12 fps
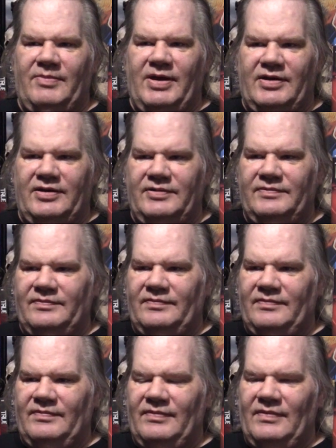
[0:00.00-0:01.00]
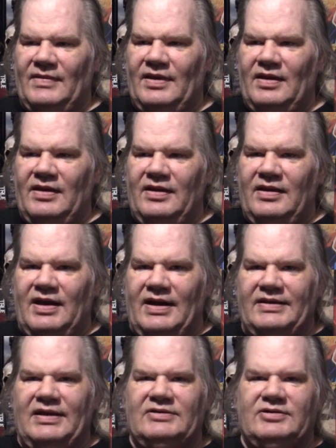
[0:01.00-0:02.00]
about it,
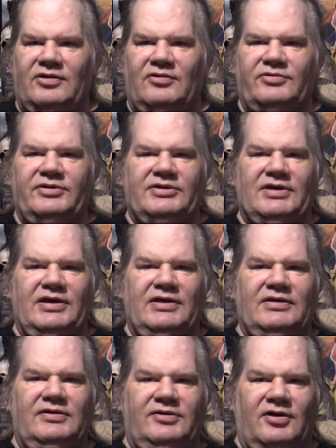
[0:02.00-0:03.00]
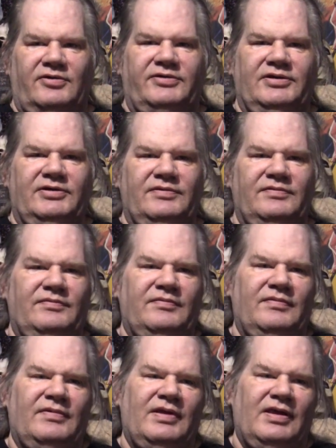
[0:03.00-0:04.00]
I think it's their oldest kid, Dalton.
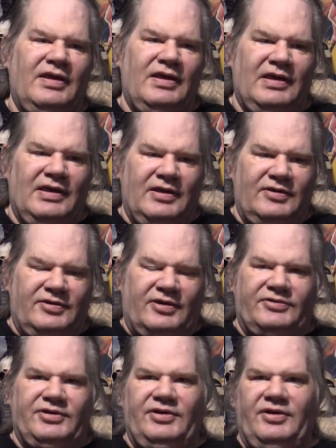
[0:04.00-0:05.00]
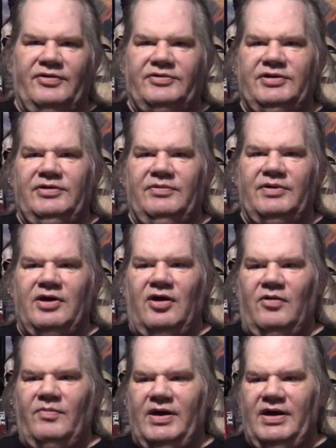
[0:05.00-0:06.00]
Dalton goes into a
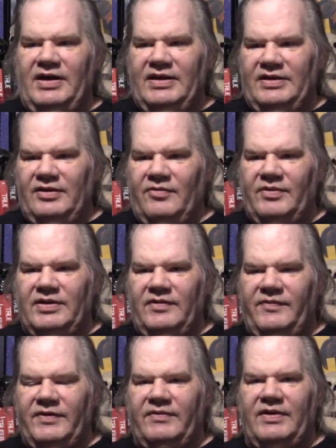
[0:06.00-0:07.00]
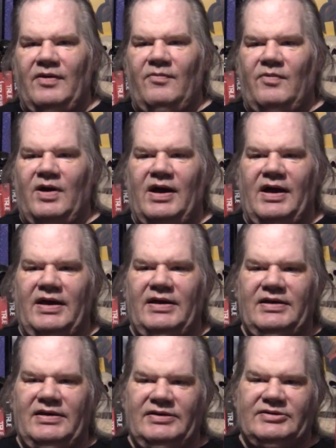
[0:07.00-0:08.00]
coma, and no one can figure out why
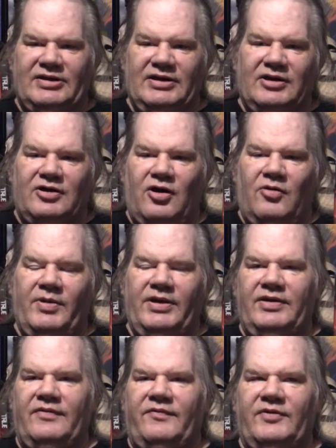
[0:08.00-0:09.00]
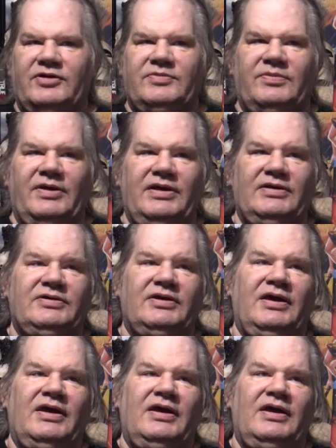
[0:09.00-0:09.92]
he's in a coma in the first place.